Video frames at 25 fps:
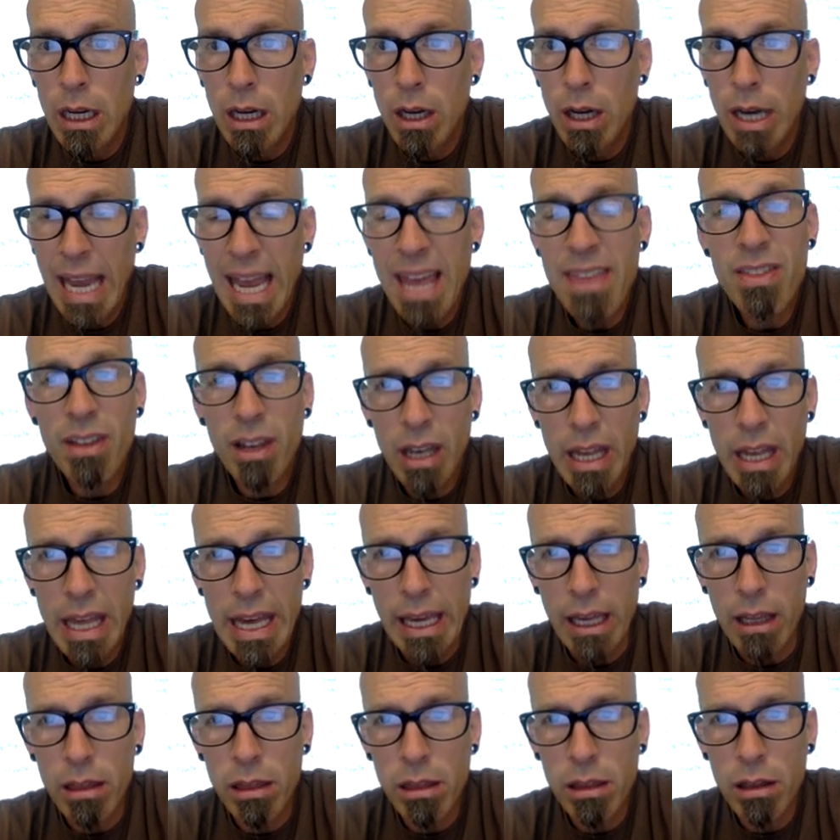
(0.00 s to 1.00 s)
and the
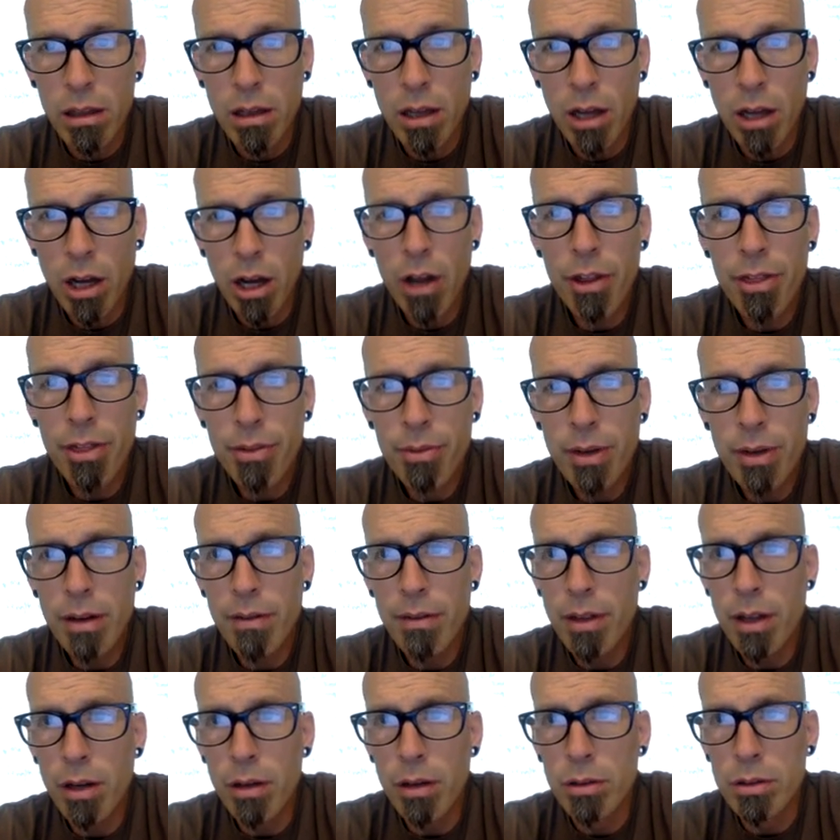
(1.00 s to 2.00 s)
length, all 3 of
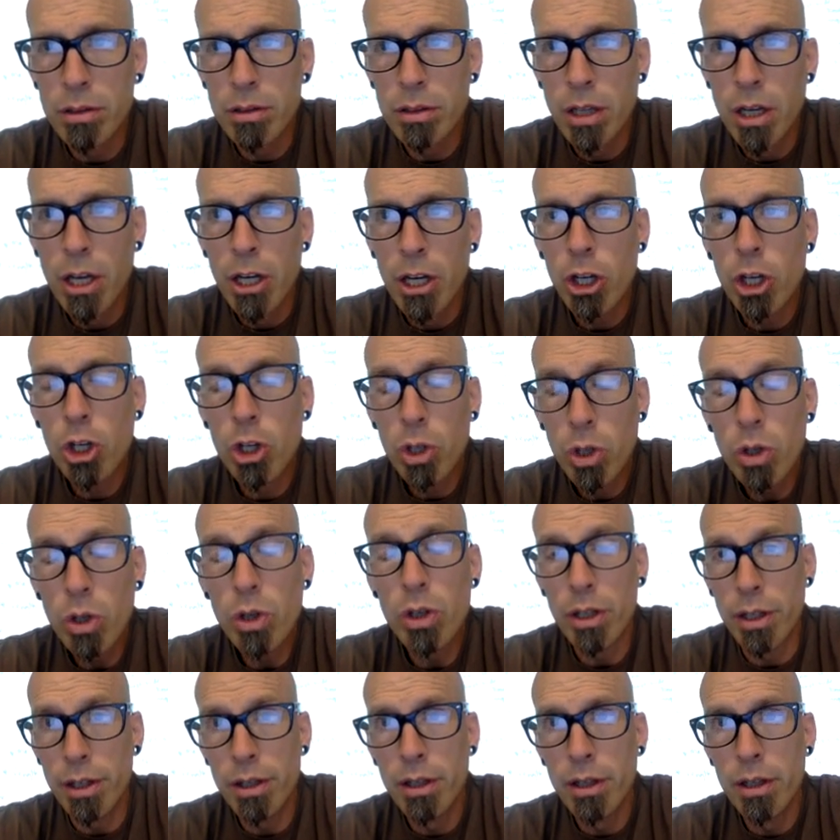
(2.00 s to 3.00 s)
those,
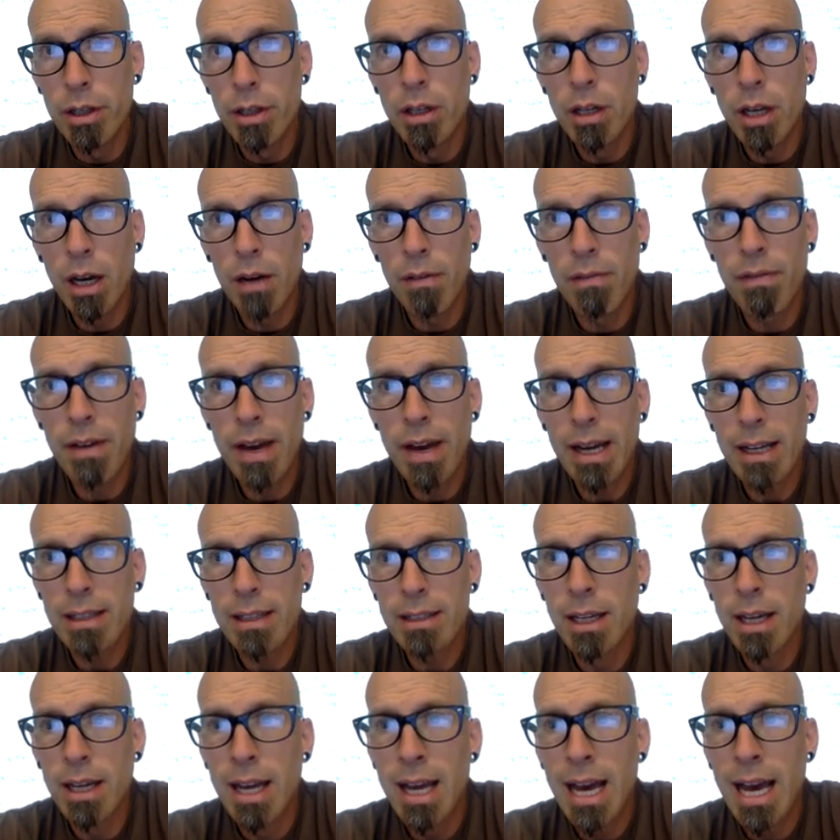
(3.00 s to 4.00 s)
could affect
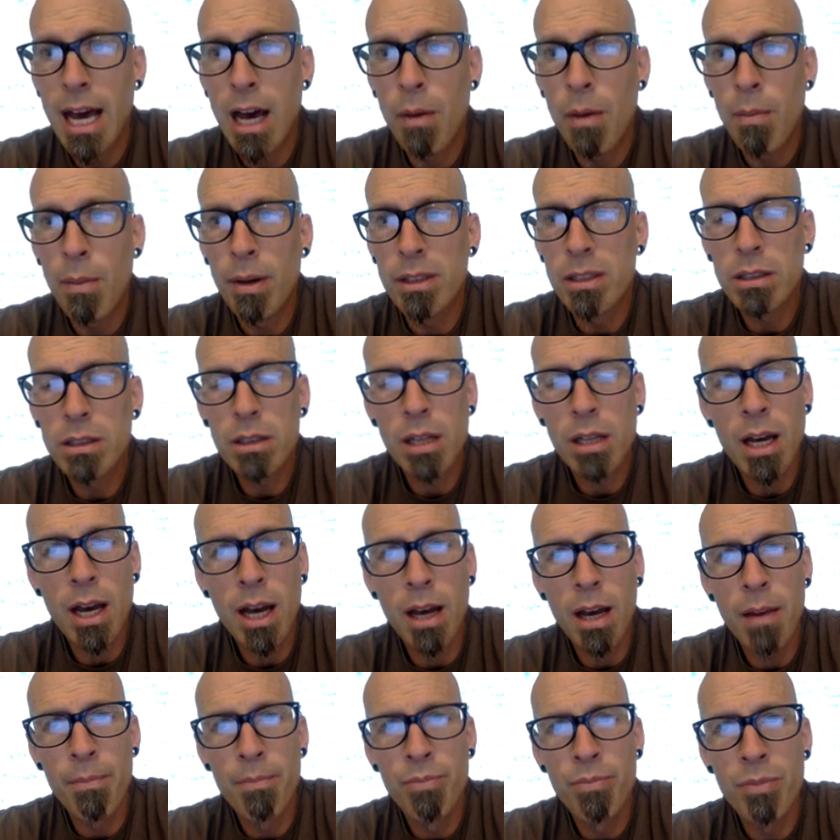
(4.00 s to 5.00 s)
how much
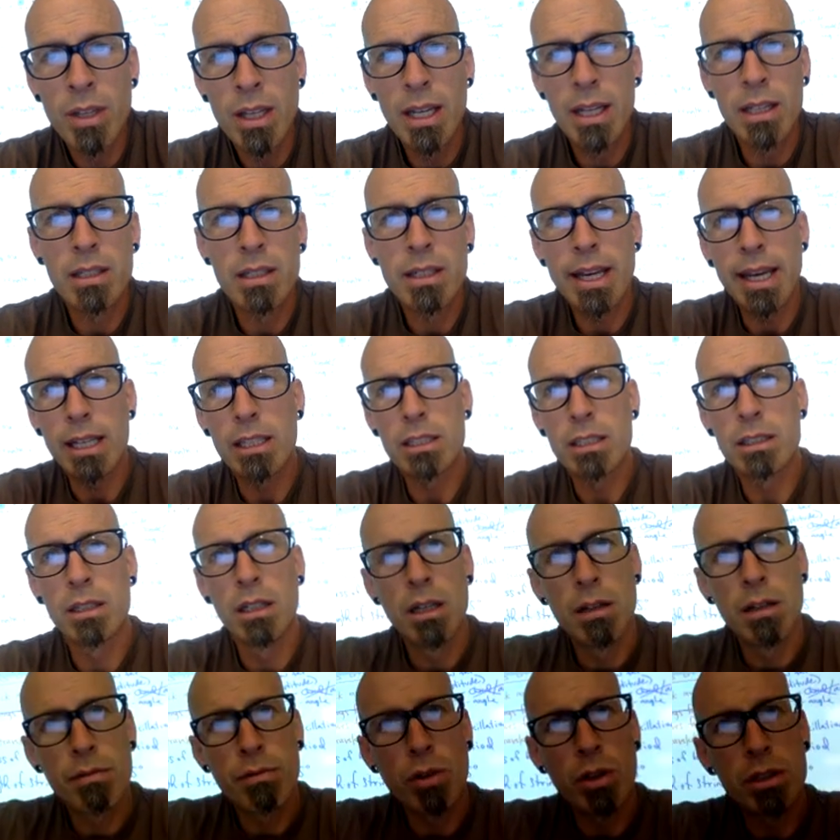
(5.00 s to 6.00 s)
time it takes
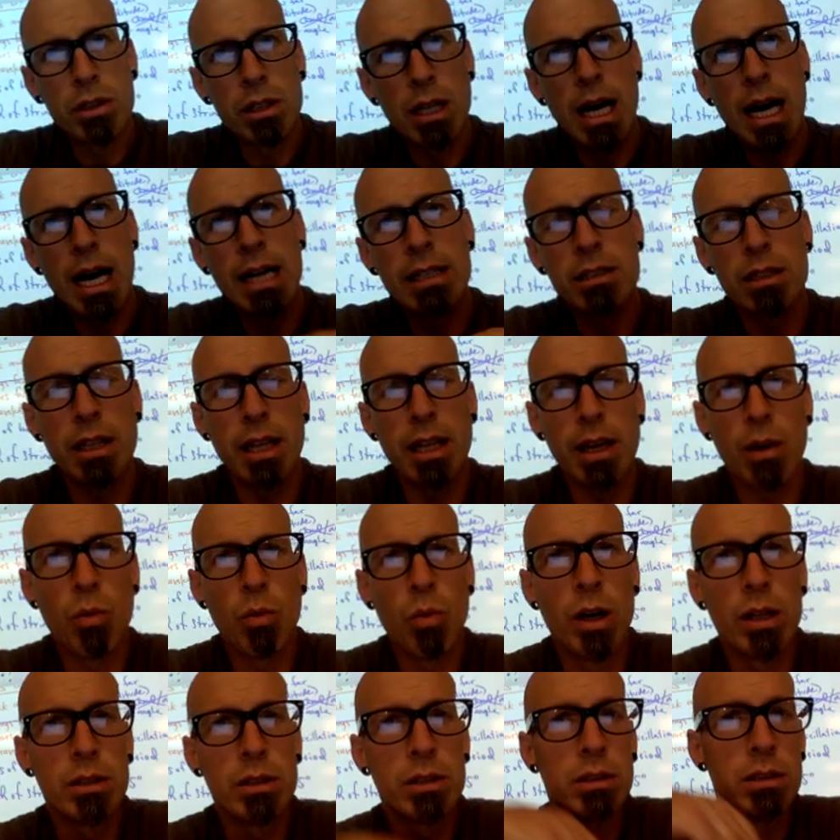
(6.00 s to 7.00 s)
for it to oscillate
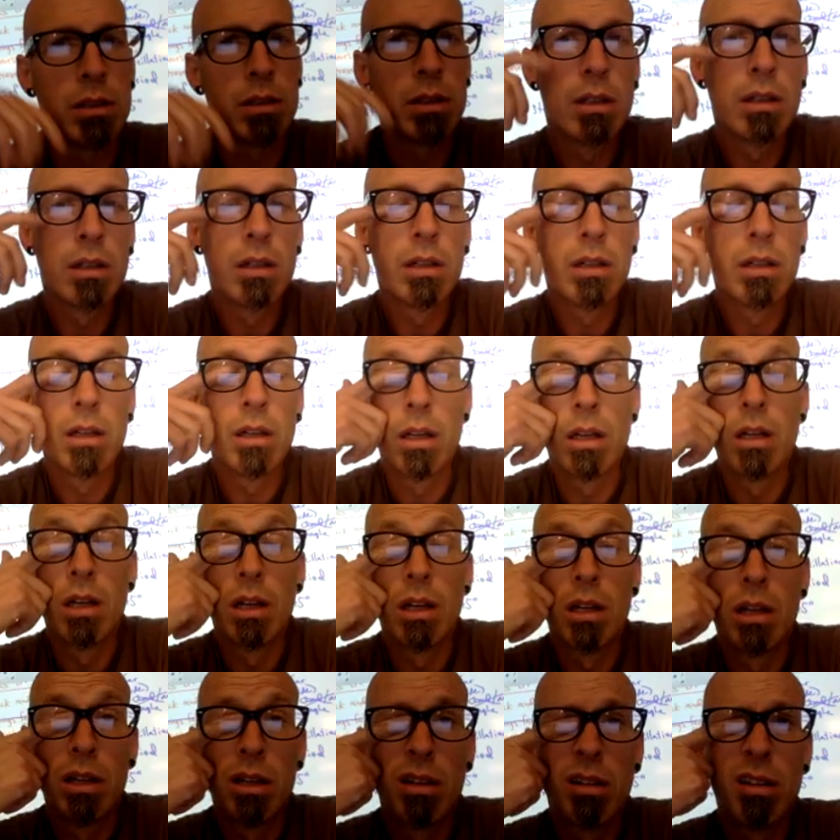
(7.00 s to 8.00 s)
once.
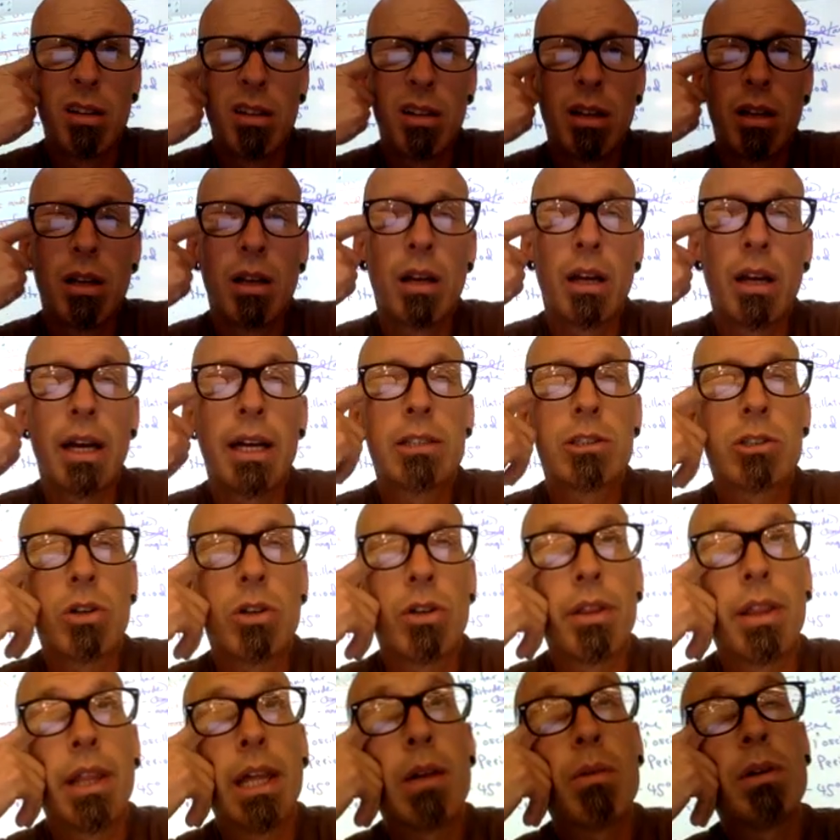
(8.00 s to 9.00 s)
And so
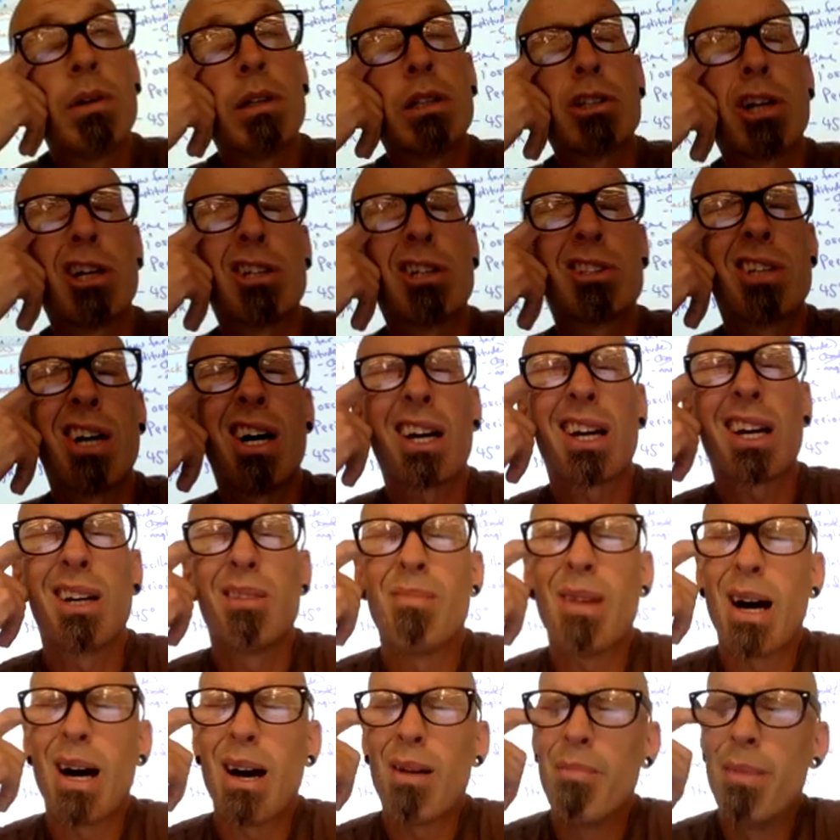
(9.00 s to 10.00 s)
then we started talking
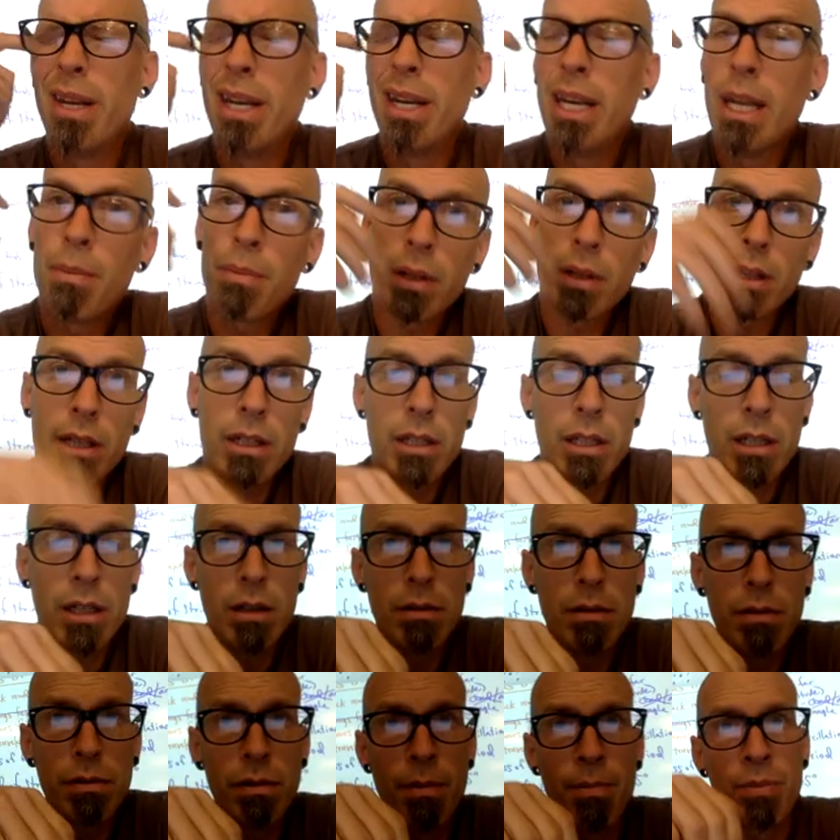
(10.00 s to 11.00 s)
about
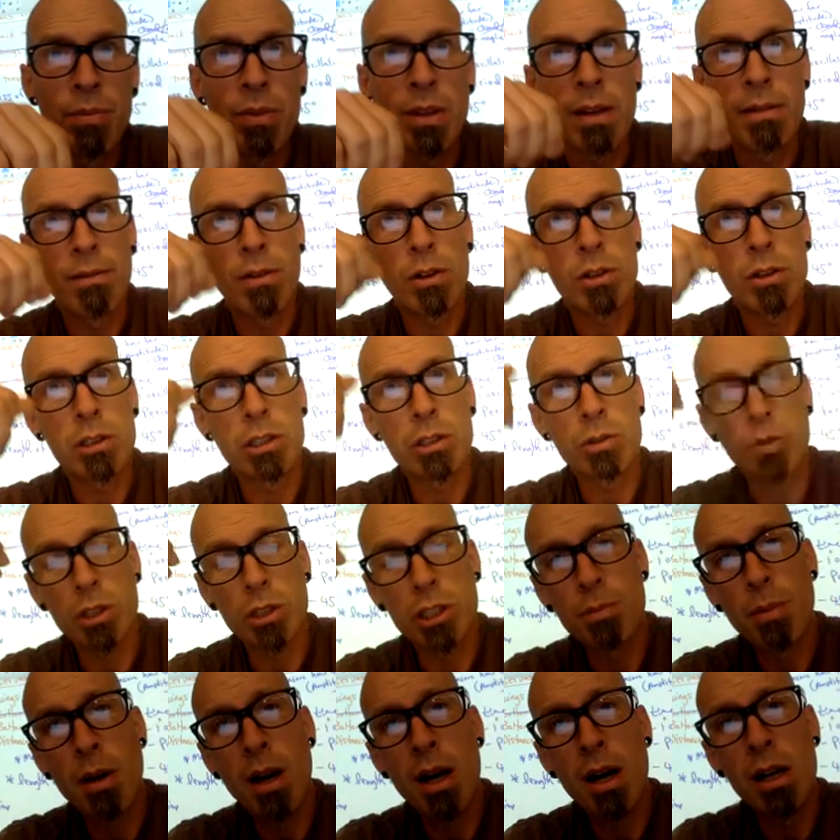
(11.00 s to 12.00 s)
manipulative versus
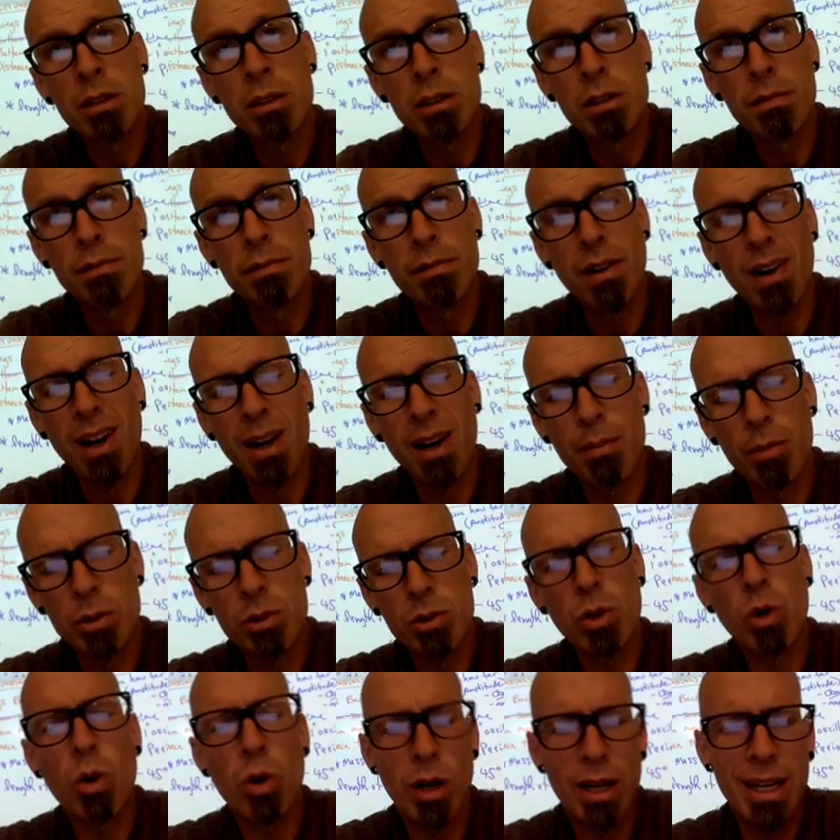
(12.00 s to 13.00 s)
responsive variables,
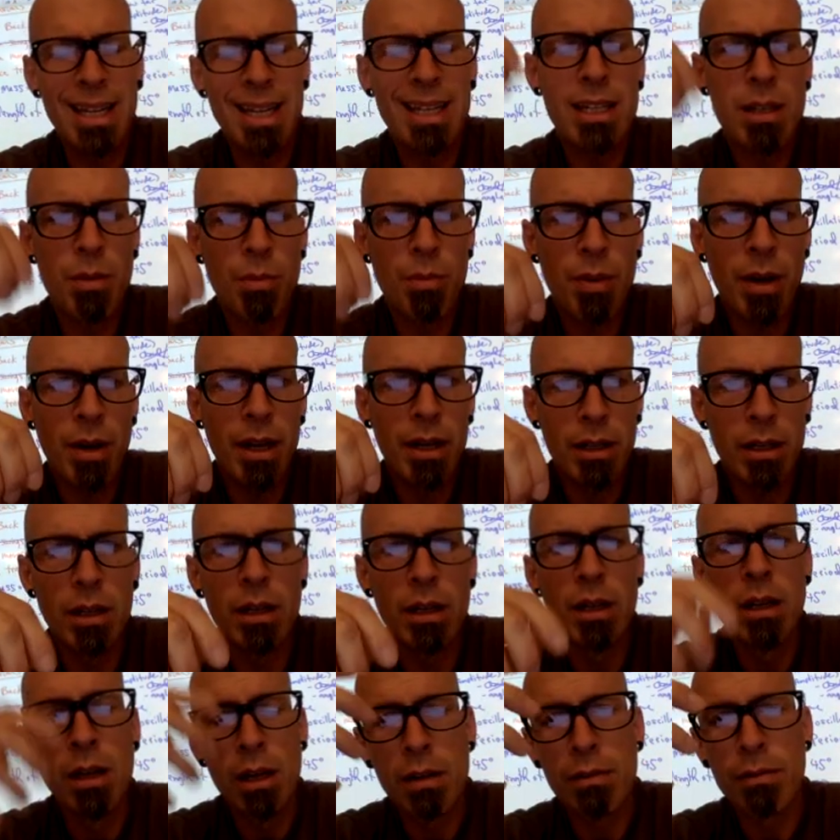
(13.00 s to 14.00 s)
or independent
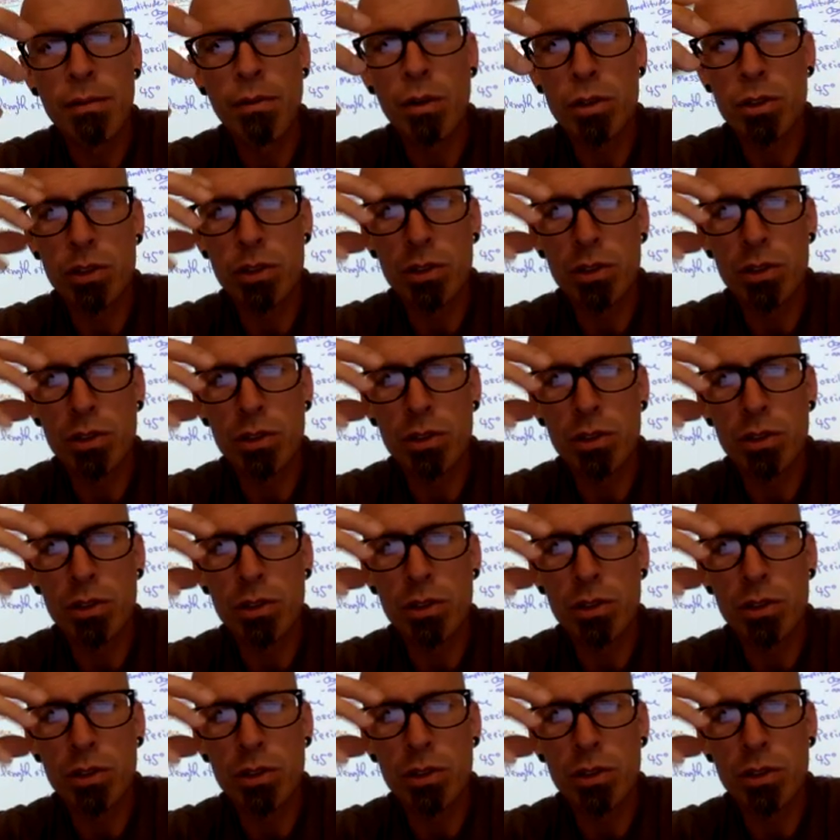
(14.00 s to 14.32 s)
versus